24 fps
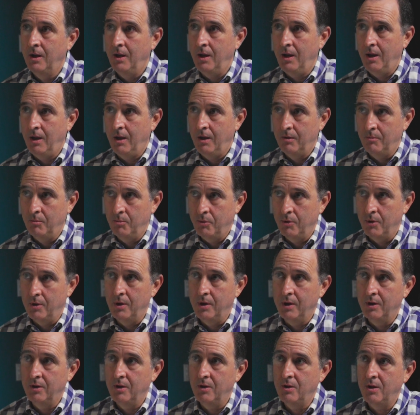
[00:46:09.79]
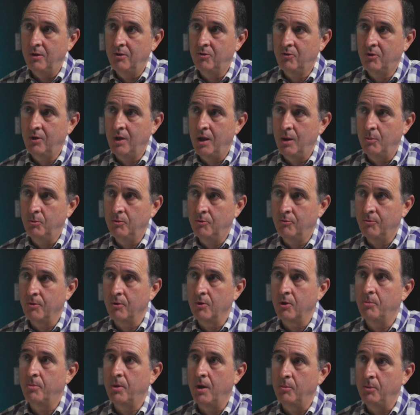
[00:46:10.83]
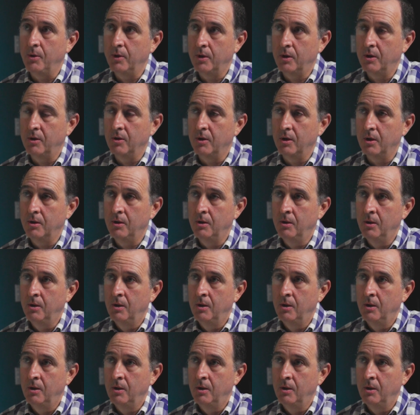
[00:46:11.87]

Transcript: and put it into these teams for the public good,